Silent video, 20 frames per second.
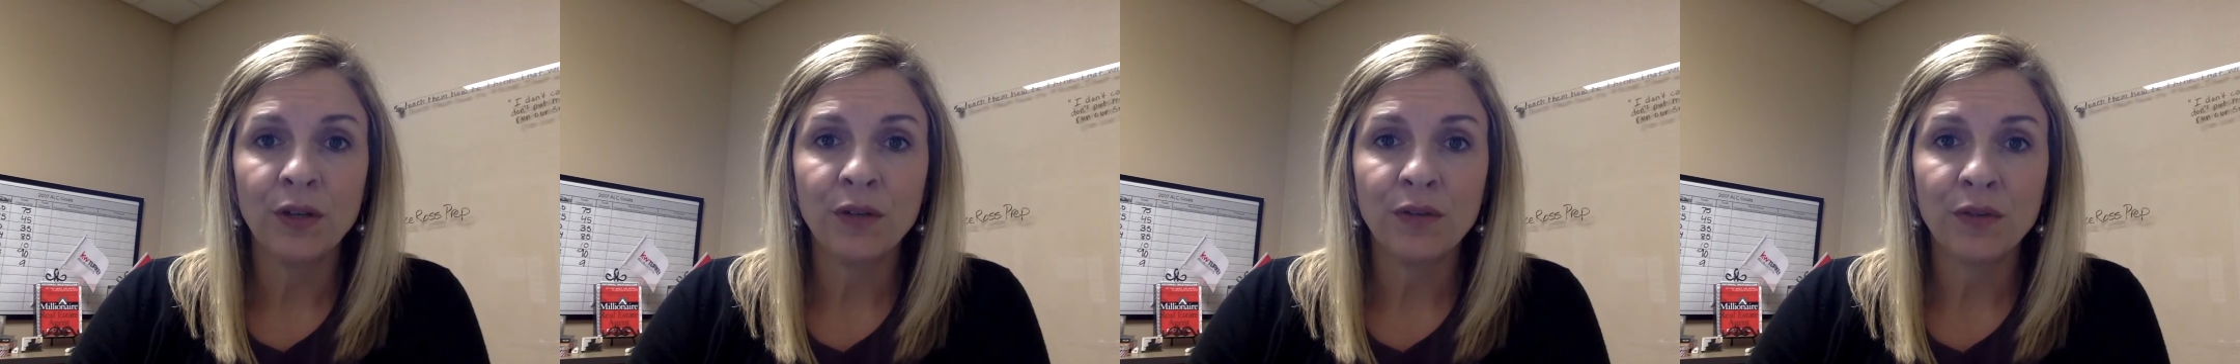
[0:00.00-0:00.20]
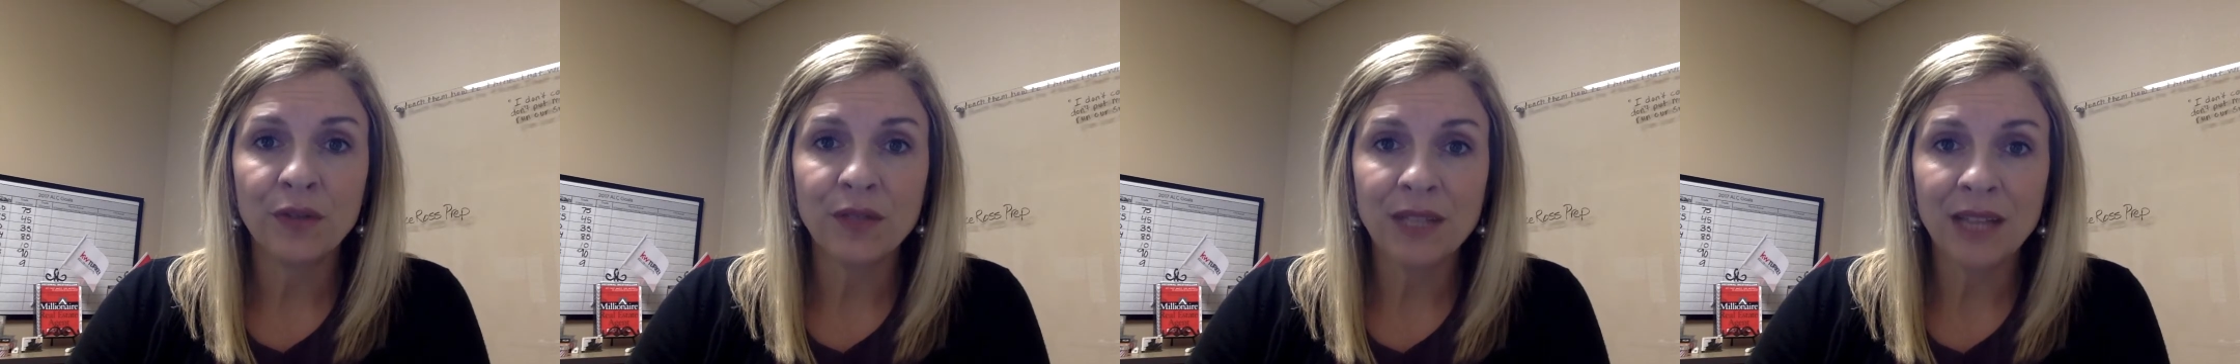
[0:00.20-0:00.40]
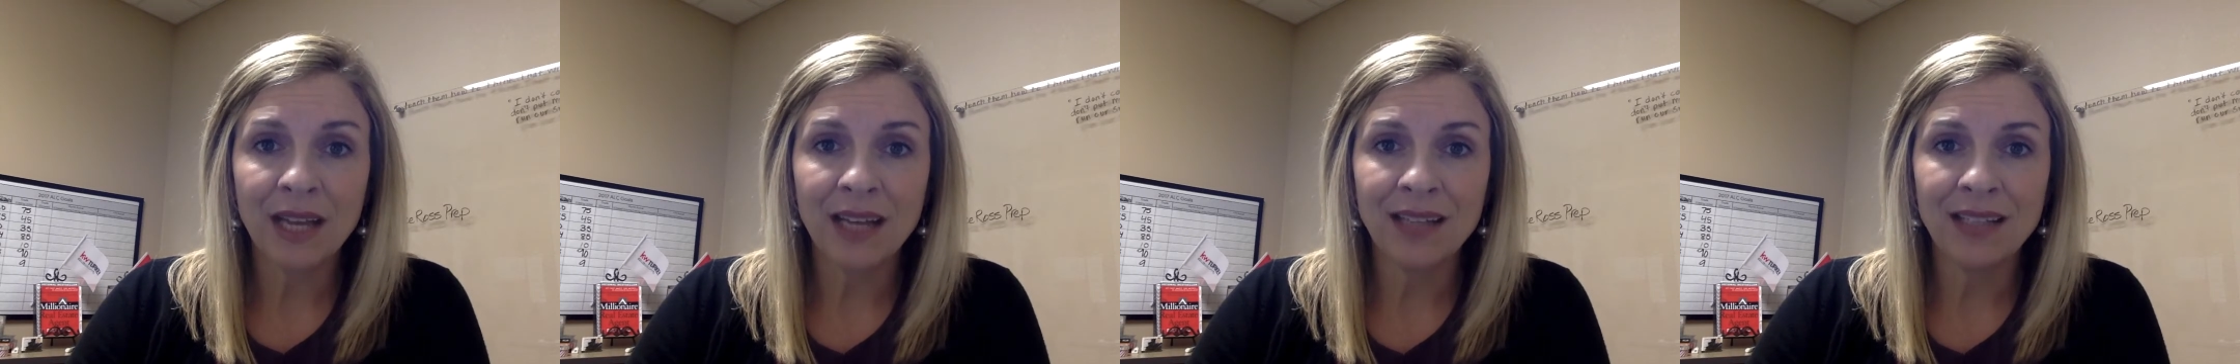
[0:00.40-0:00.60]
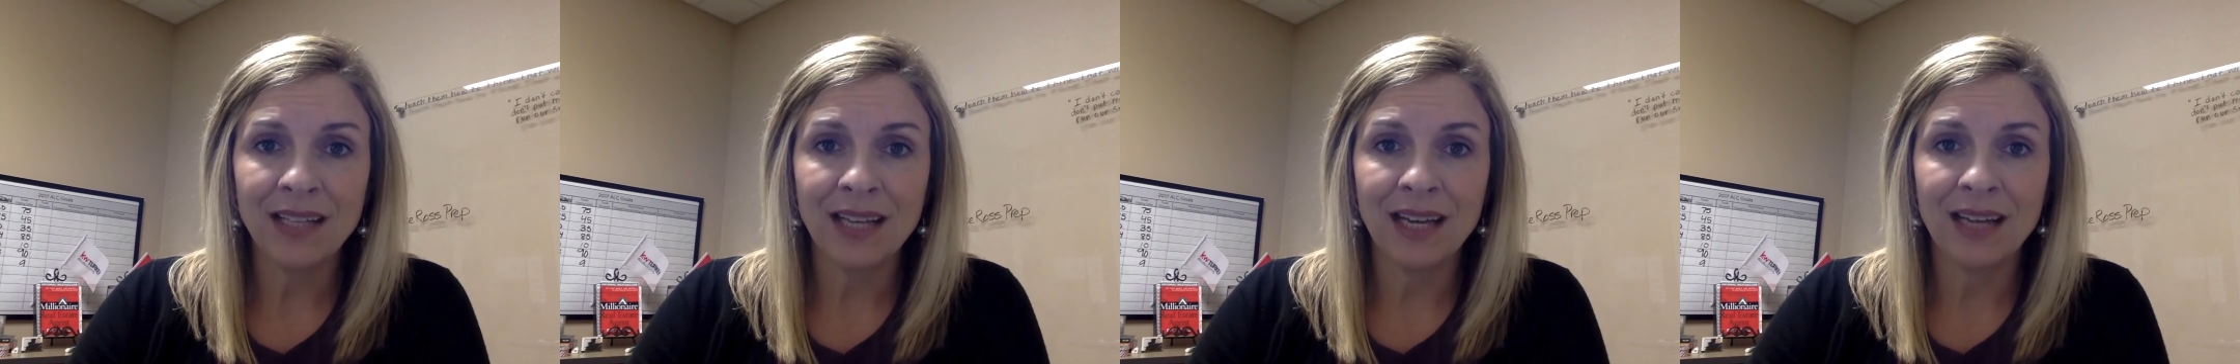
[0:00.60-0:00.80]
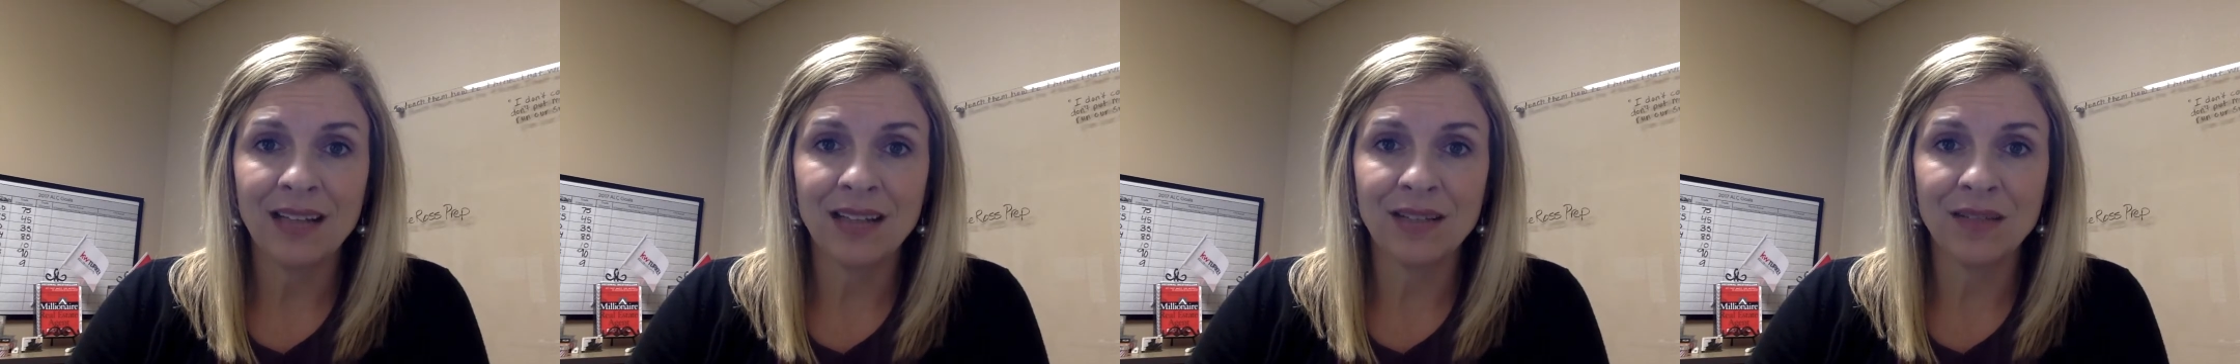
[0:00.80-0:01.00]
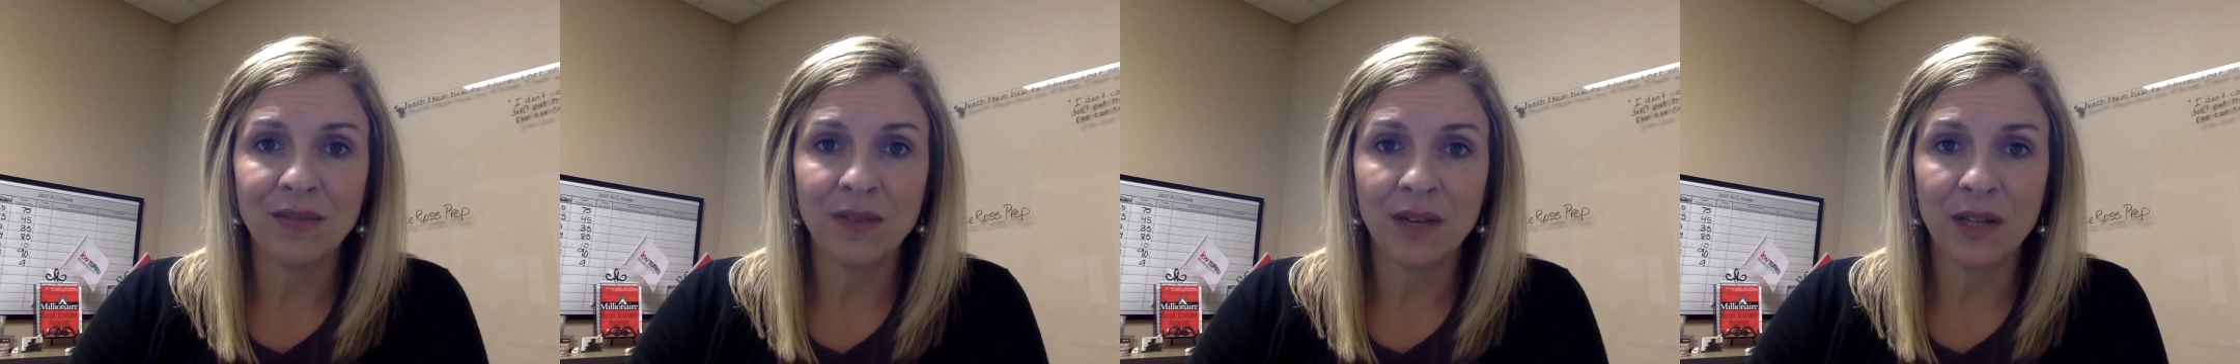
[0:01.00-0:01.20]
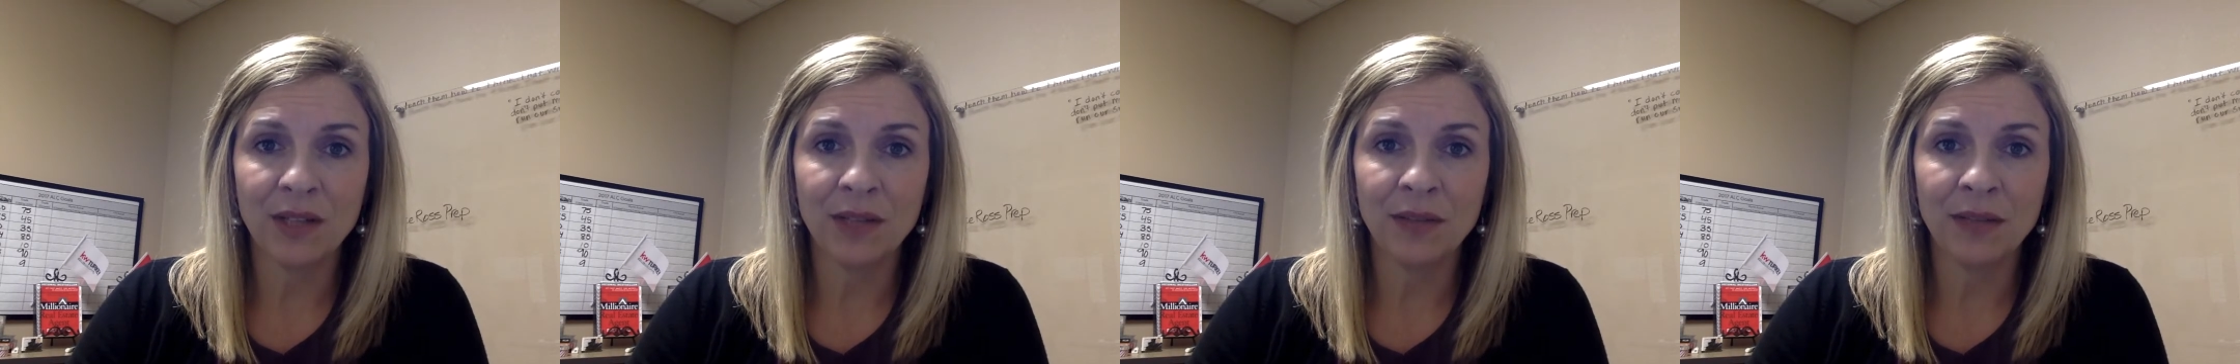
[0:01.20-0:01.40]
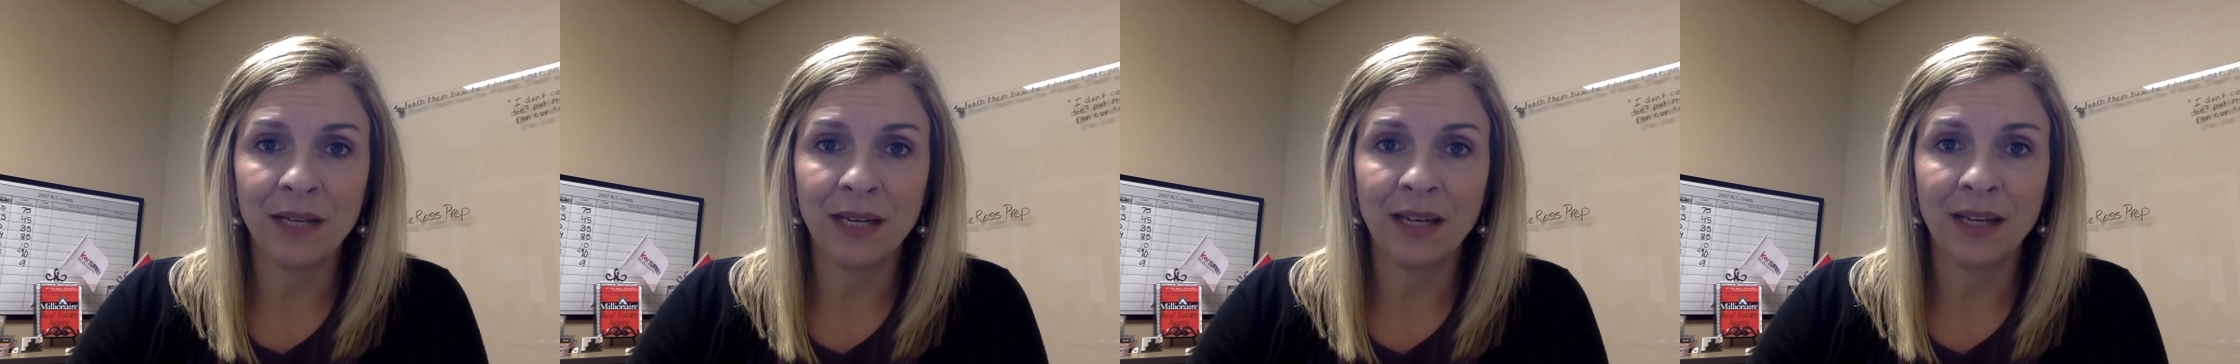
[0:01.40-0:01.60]
for 10 days
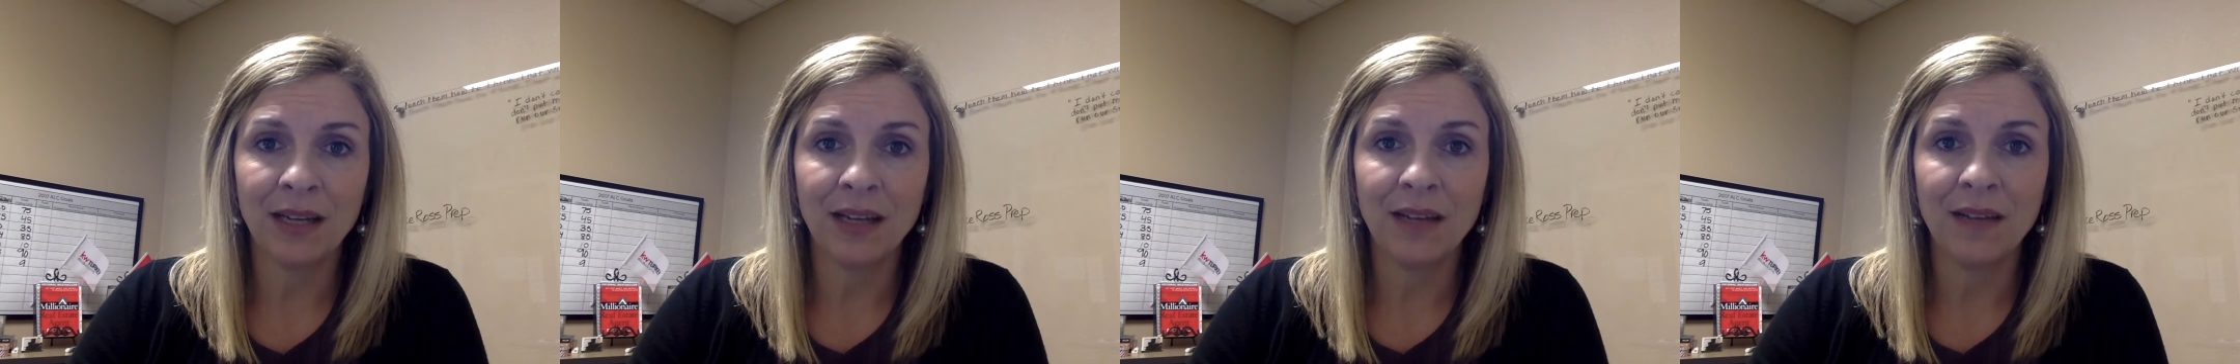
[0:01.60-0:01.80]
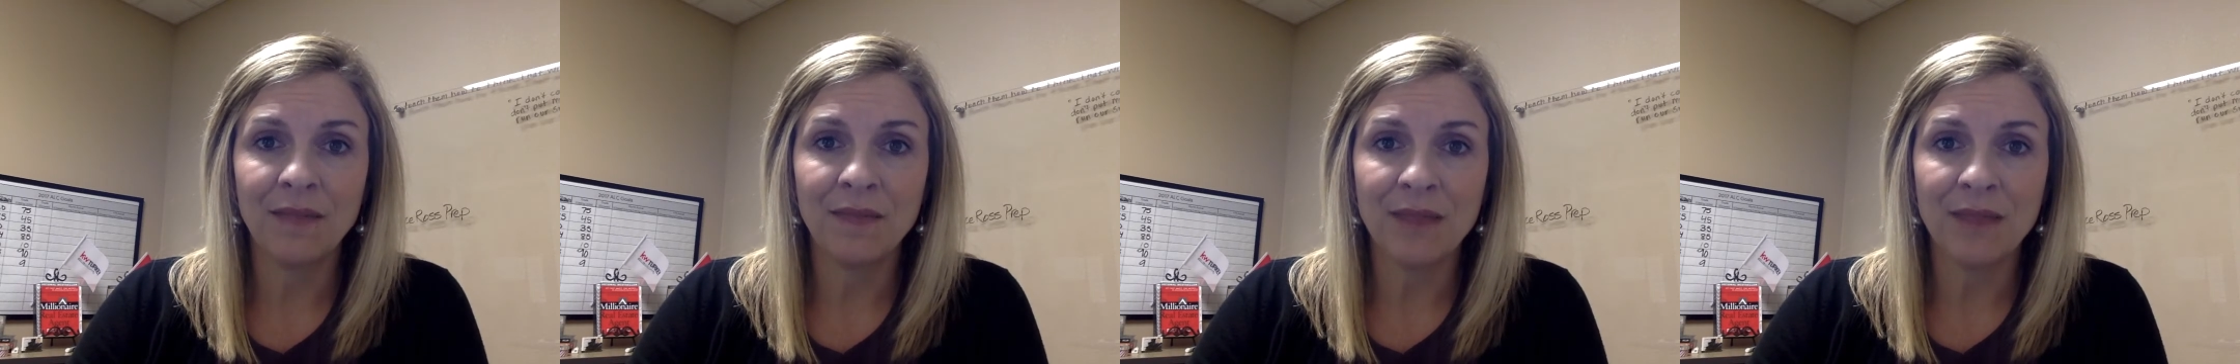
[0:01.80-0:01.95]
following